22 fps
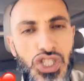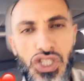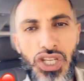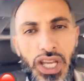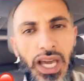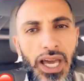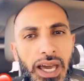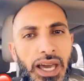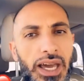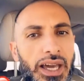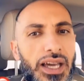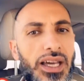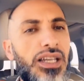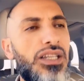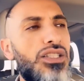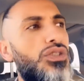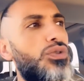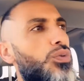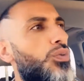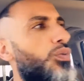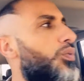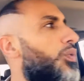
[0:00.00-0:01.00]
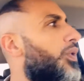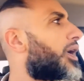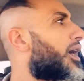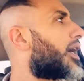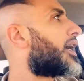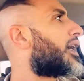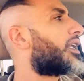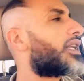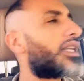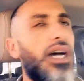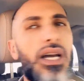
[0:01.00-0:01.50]
hair is
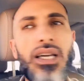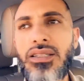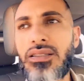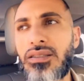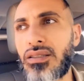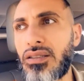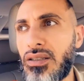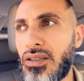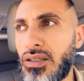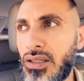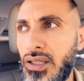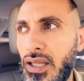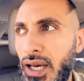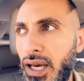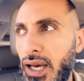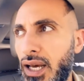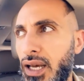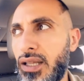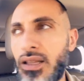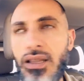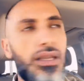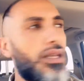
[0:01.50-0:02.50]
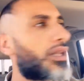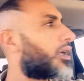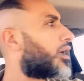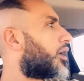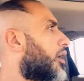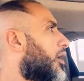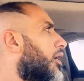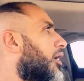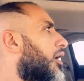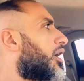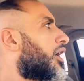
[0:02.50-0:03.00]
way nicer than
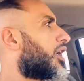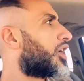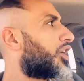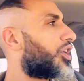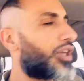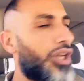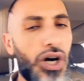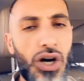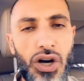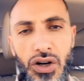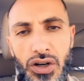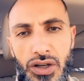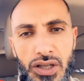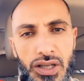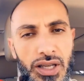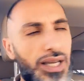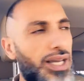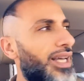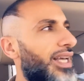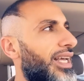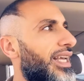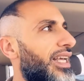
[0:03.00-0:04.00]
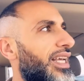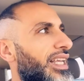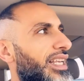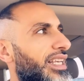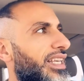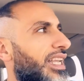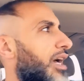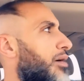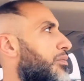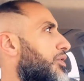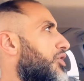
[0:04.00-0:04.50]
dark
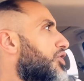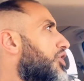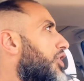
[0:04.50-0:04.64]
damaged